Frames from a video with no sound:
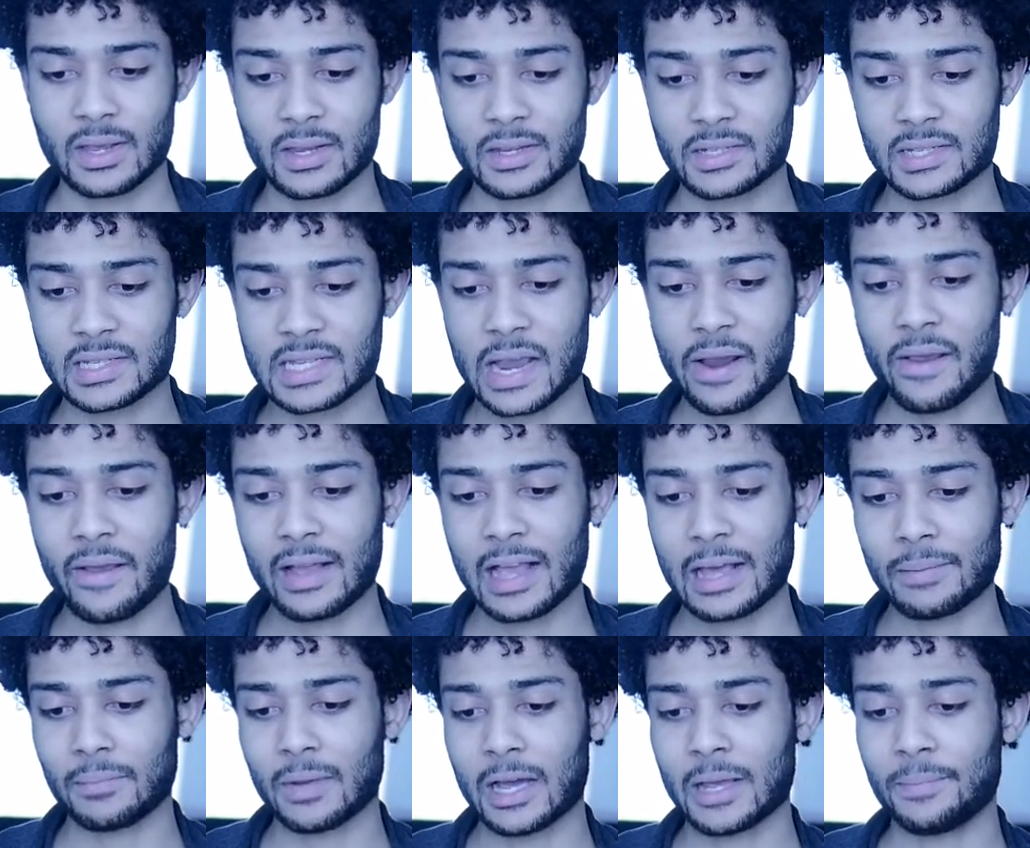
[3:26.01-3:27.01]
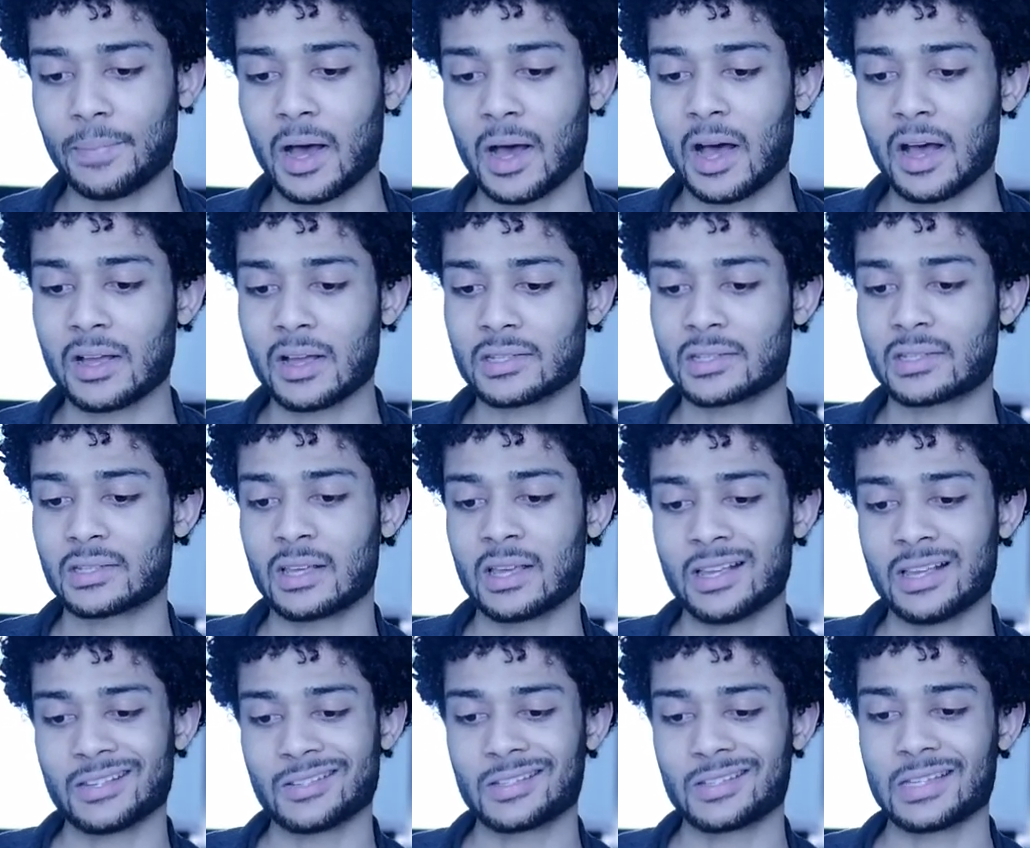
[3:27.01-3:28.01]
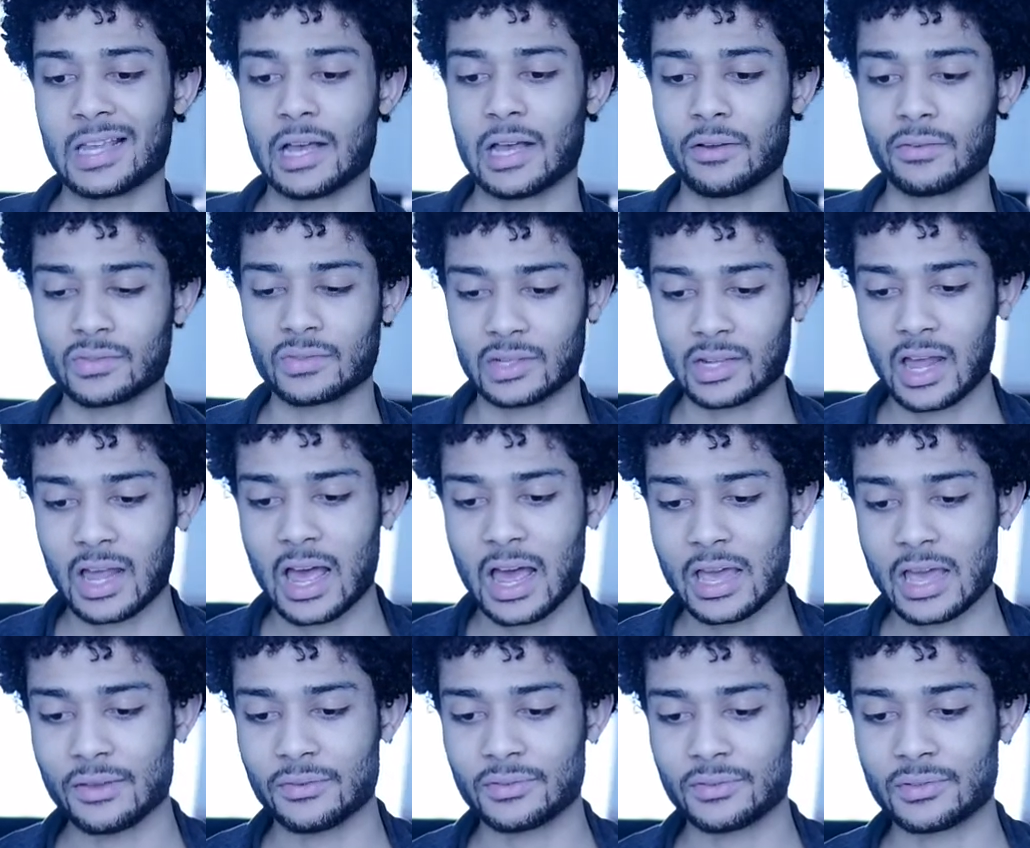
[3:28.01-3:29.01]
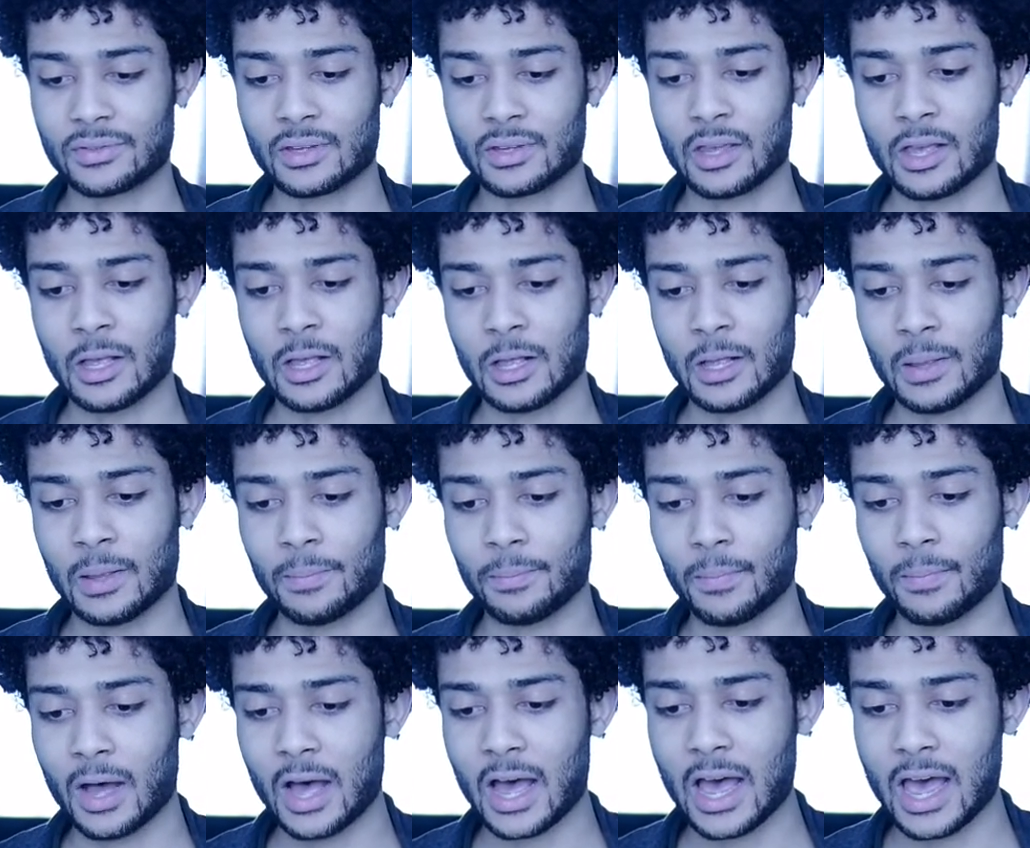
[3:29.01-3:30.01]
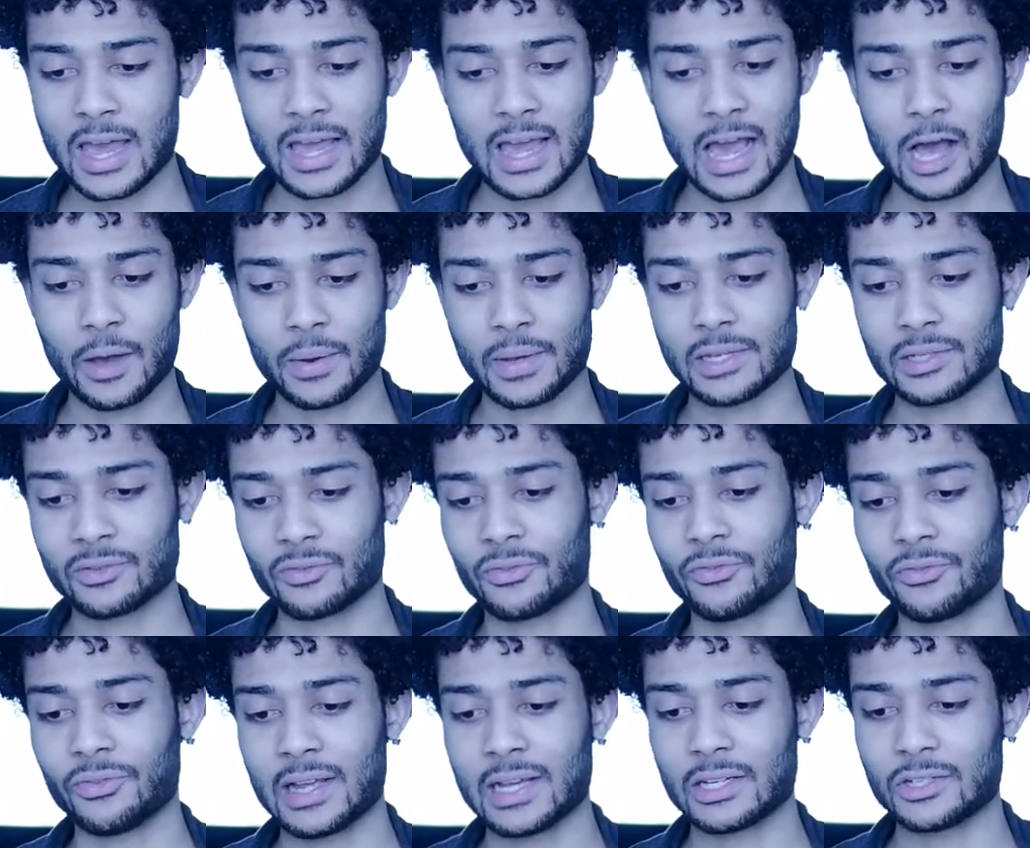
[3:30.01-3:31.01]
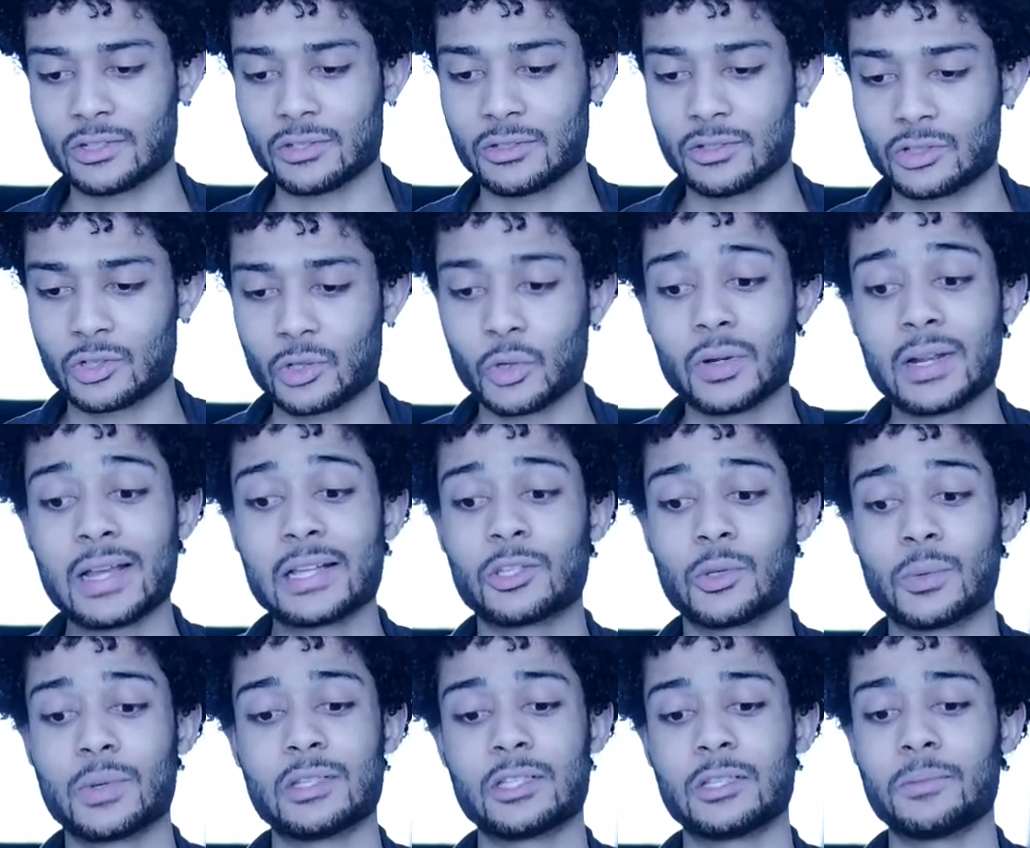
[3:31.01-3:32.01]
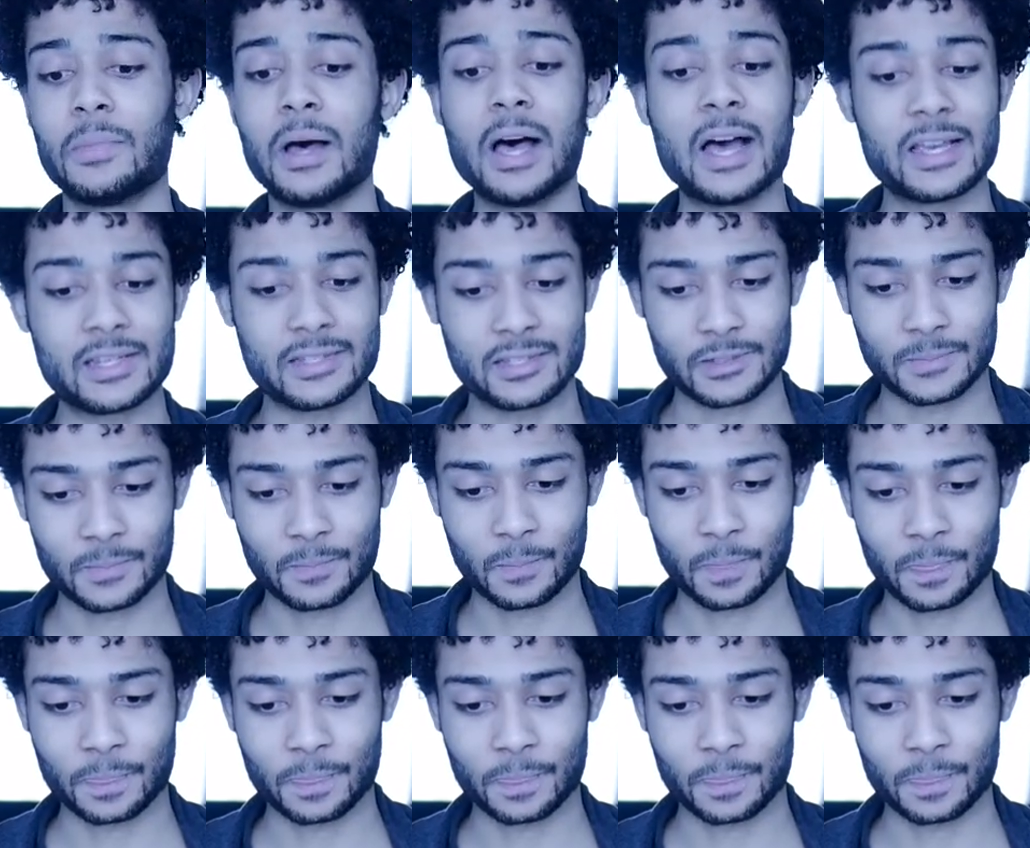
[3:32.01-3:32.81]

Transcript: Staring at my past selves' lives, how his reflections sure led to his demise.